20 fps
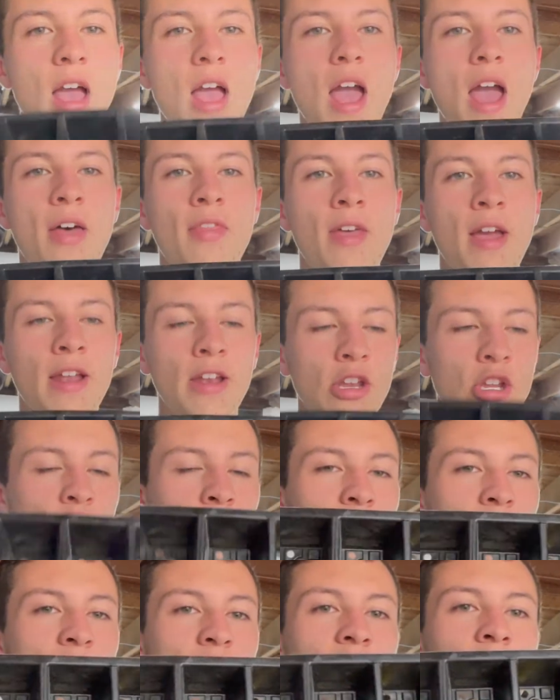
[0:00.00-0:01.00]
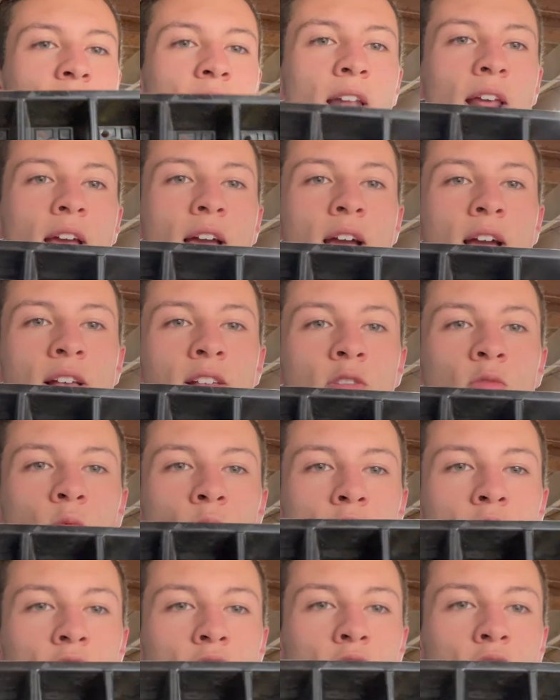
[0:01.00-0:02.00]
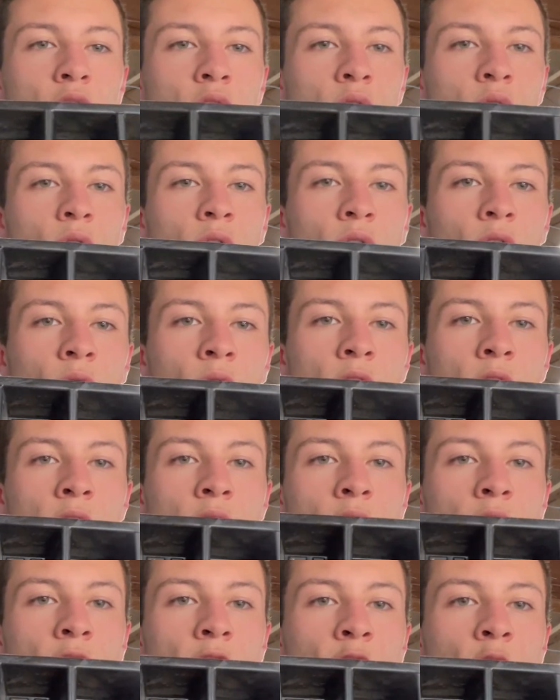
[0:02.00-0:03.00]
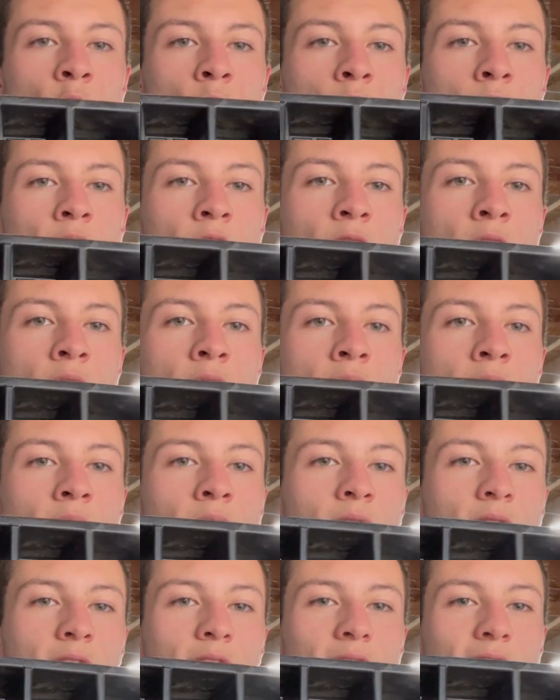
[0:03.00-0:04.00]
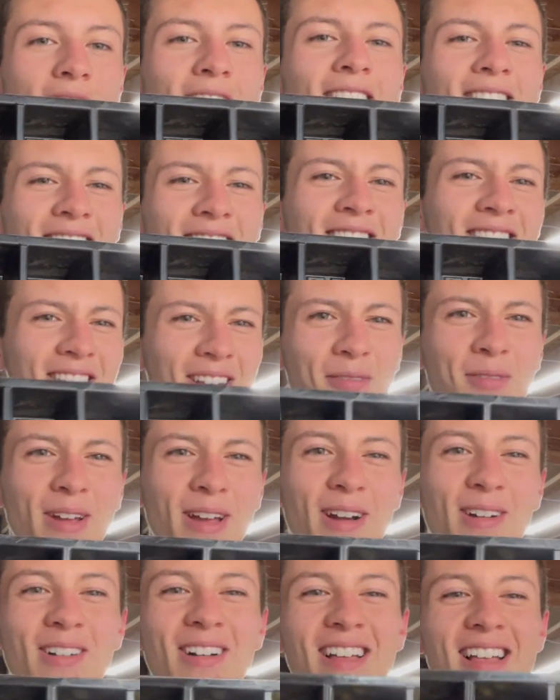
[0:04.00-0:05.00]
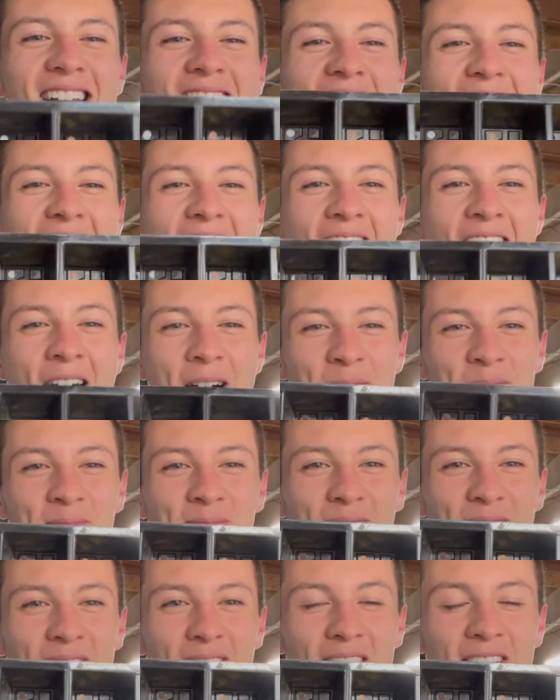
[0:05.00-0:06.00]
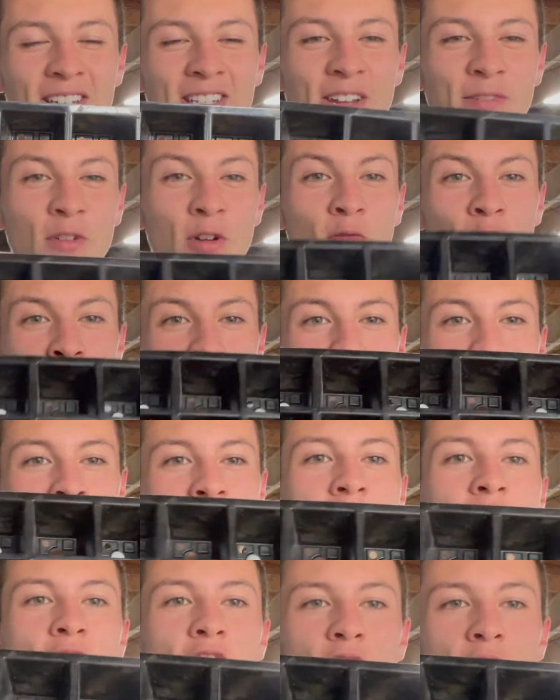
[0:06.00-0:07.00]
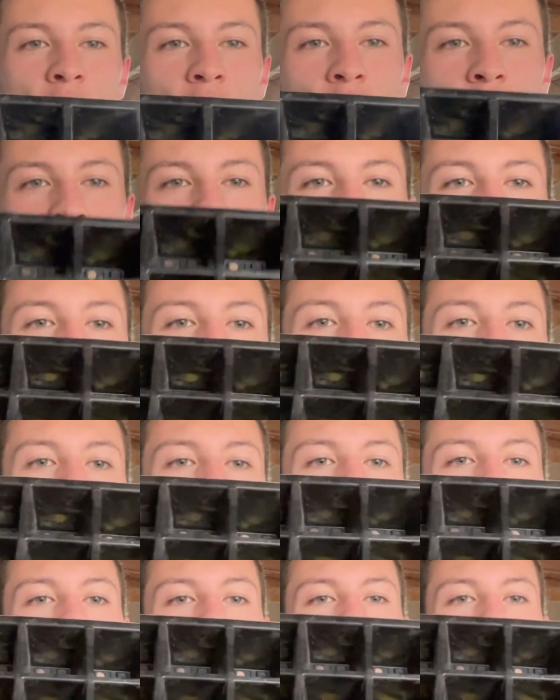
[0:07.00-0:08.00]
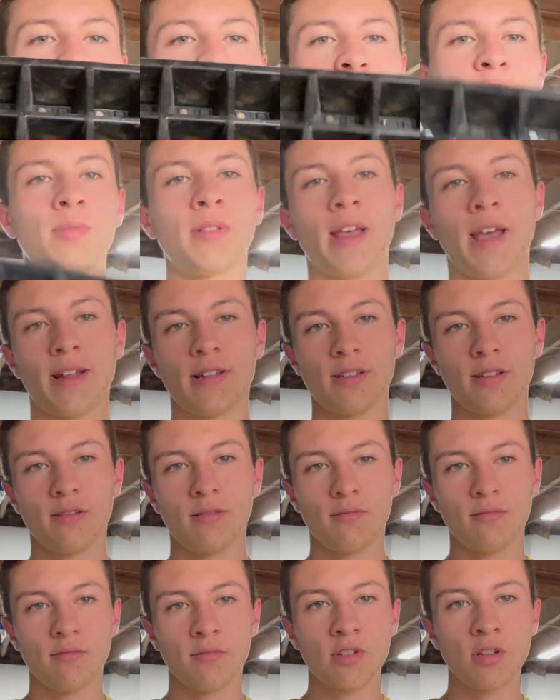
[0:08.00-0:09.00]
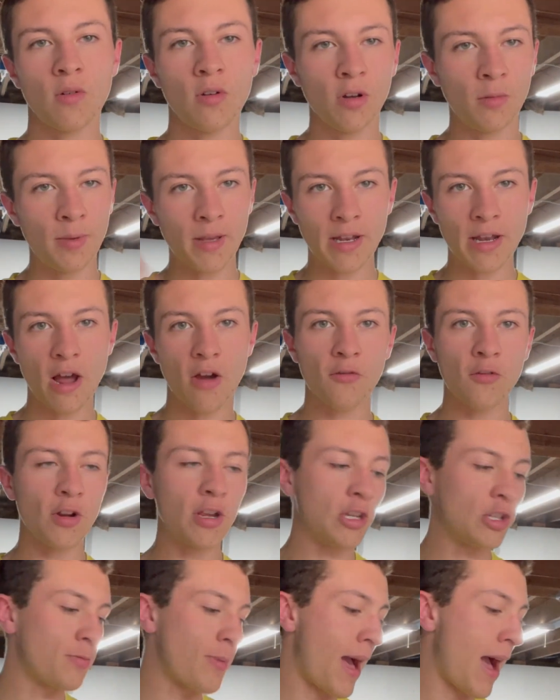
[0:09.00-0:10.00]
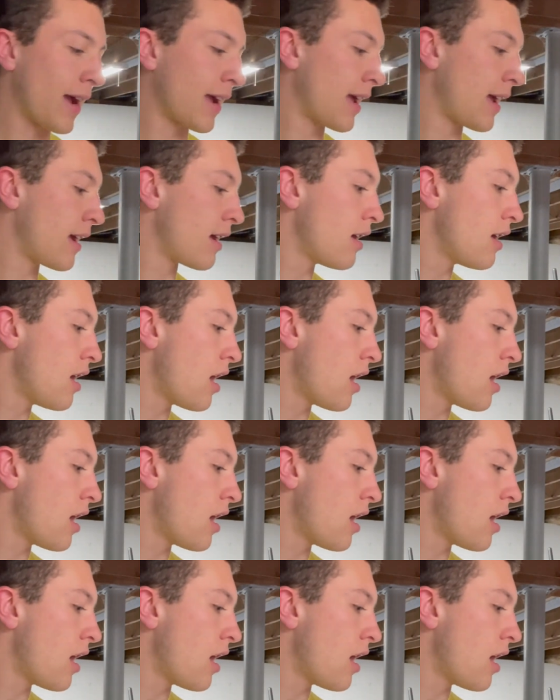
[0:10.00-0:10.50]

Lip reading: And then you can see that it has 1, 2, 3, 4, 5, 6. There we go. Different rows. So I'll do 4 of each plant. So it'll be enough for each packet.